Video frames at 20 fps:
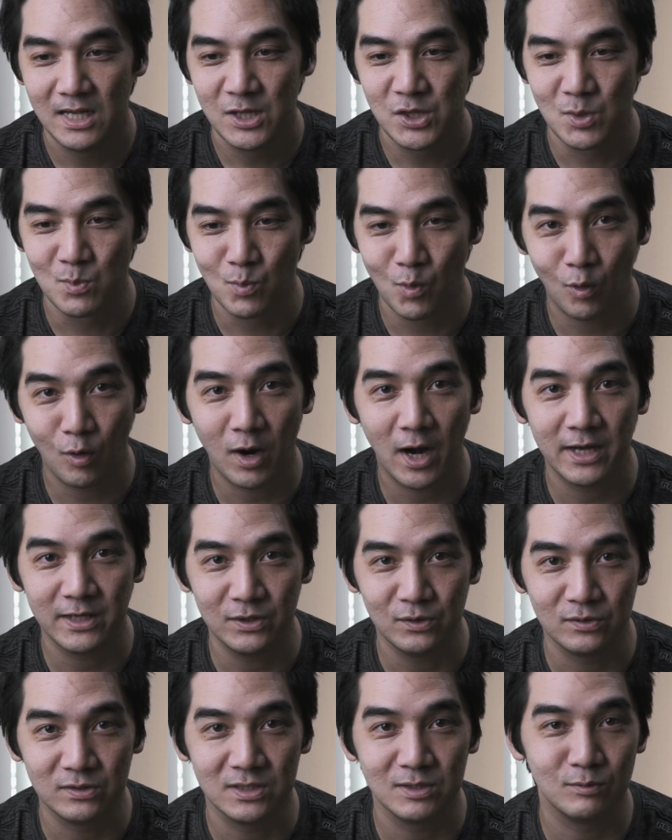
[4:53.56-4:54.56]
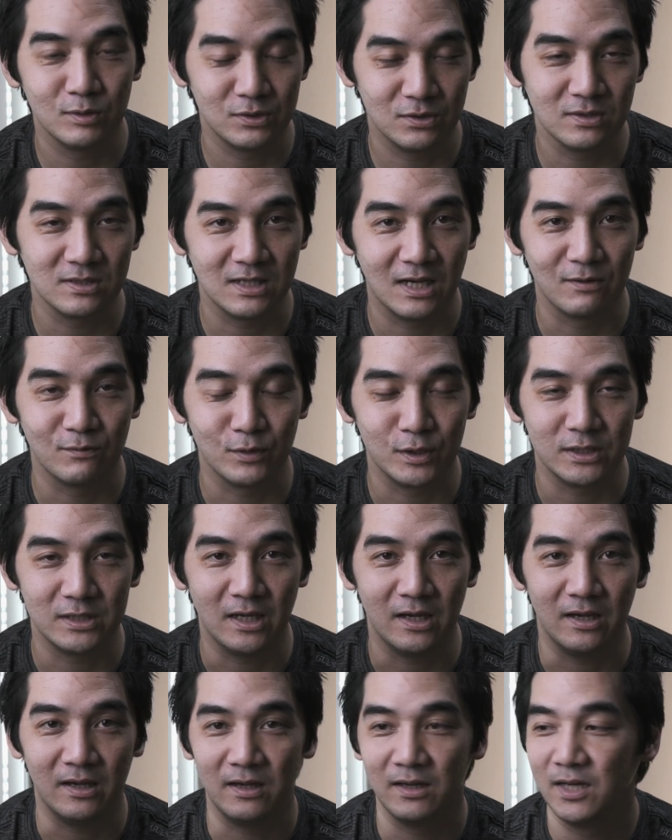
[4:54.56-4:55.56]
the more I use it, which is every
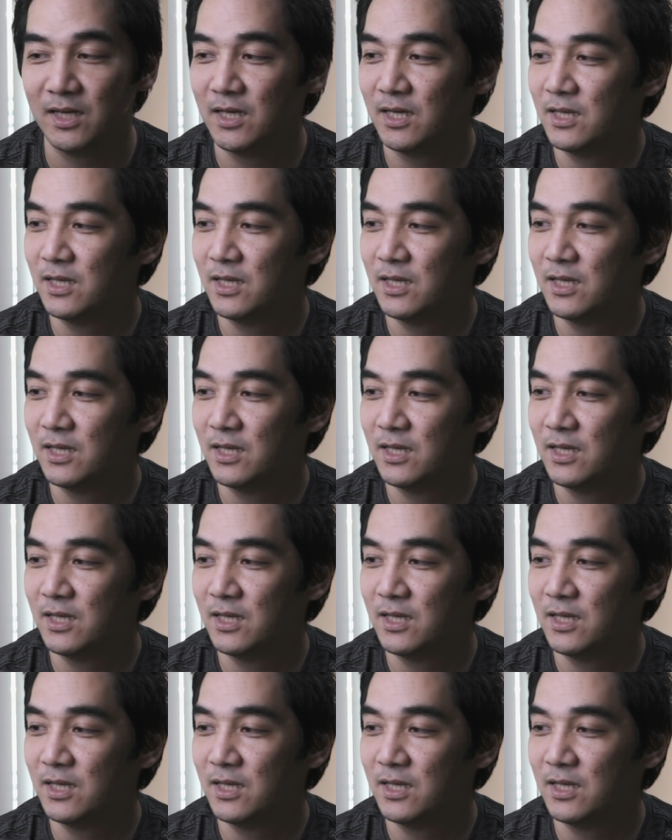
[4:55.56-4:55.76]
day,